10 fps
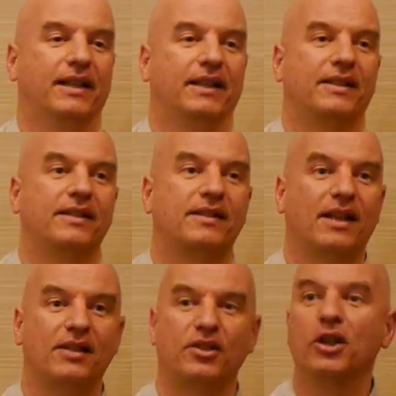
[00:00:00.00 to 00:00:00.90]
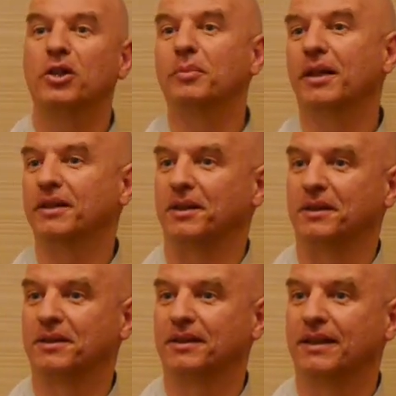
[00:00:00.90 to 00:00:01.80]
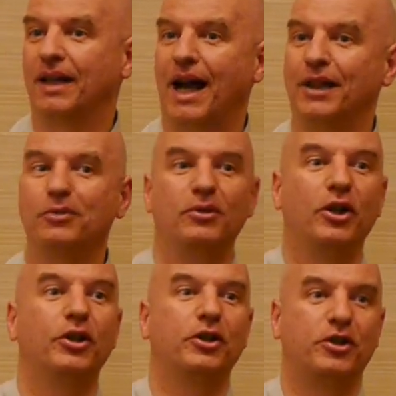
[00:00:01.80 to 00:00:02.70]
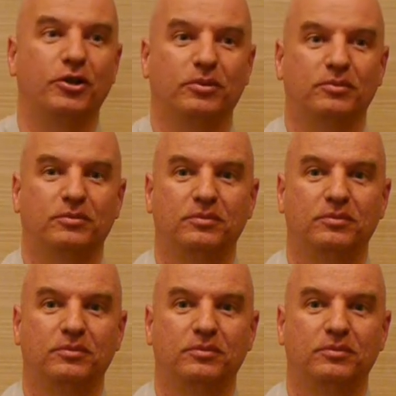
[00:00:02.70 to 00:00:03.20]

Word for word: And he says, Younger brother, I don't want to hurt you.